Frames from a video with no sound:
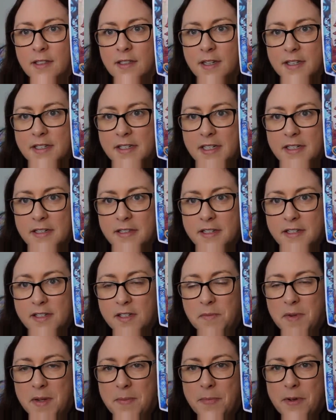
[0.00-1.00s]
I started this
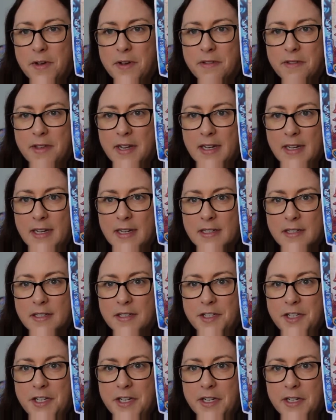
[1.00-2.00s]
on my birthday
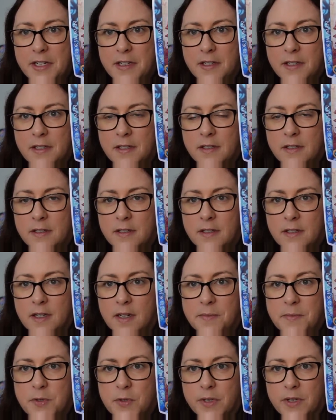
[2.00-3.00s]
last year.
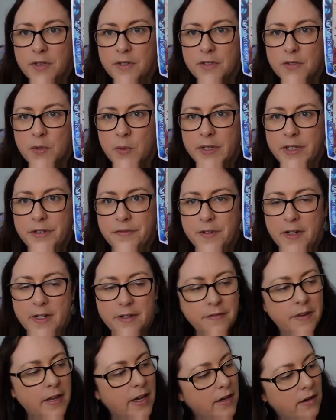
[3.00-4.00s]
I'm doing it on
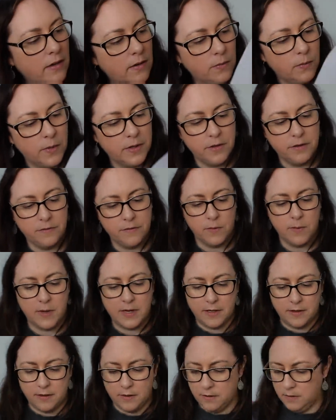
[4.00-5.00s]
25 count,
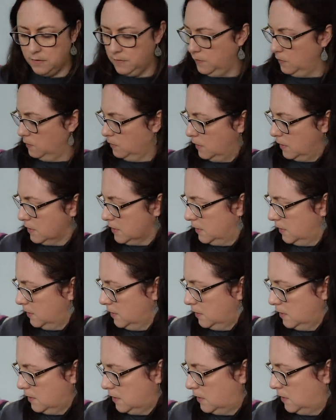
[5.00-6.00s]
1/1 full
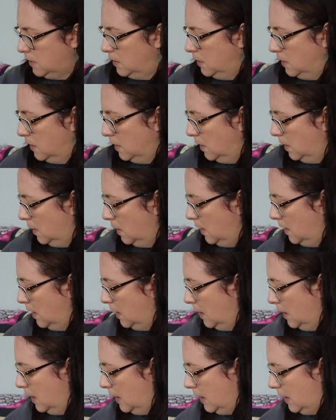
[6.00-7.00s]
crosses.
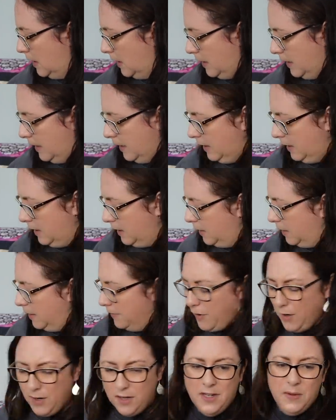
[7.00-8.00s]
And
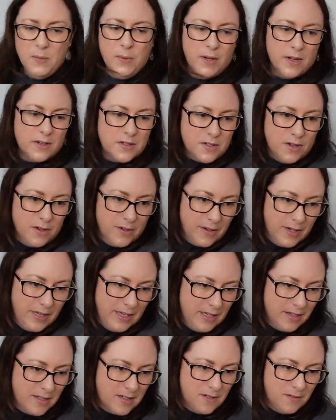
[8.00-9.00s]
I've only worked on
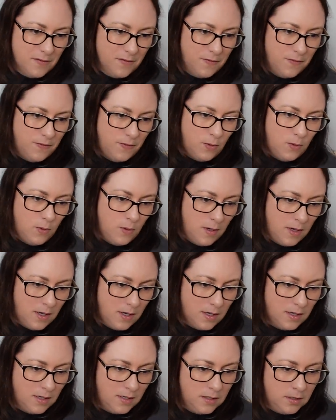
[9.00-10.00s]
it
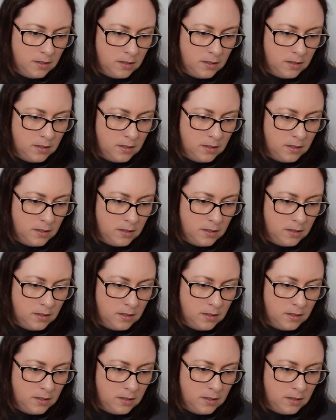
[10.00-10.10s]
for